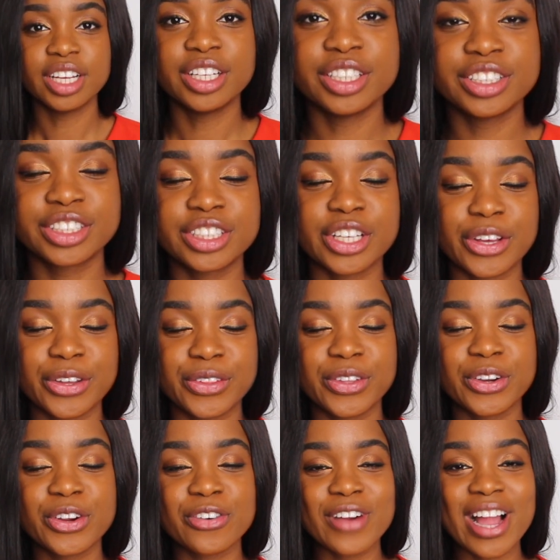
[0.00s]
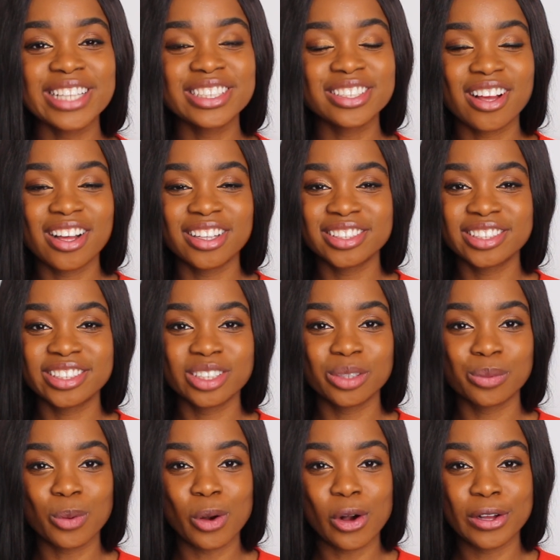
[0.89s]
So the correct answer
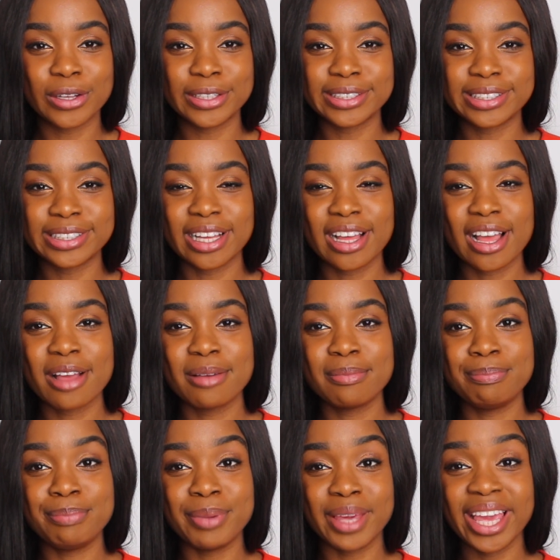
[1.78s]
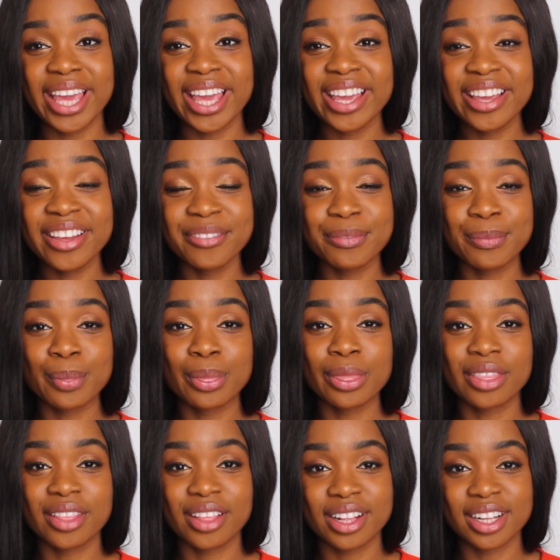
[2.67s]
was B,
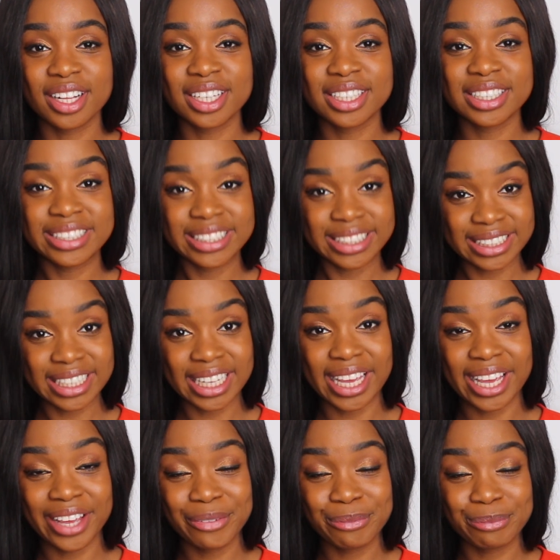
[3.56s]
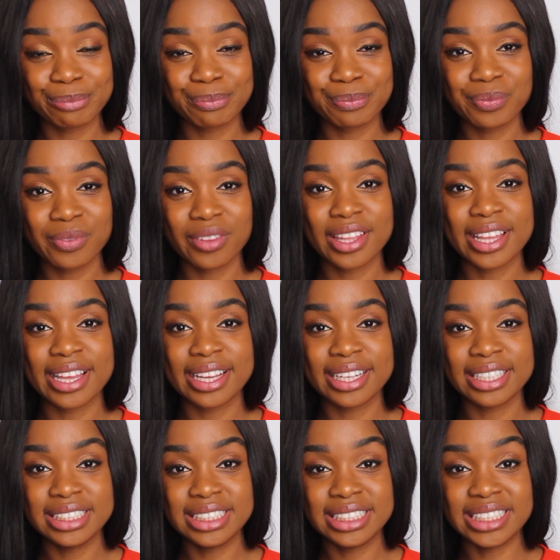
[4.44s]
C,
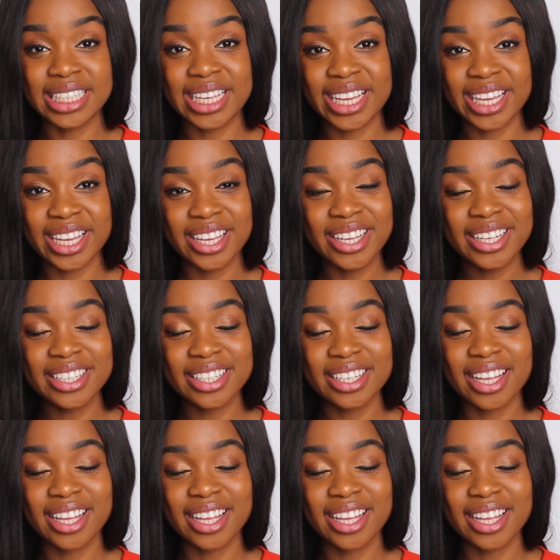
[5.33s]
D,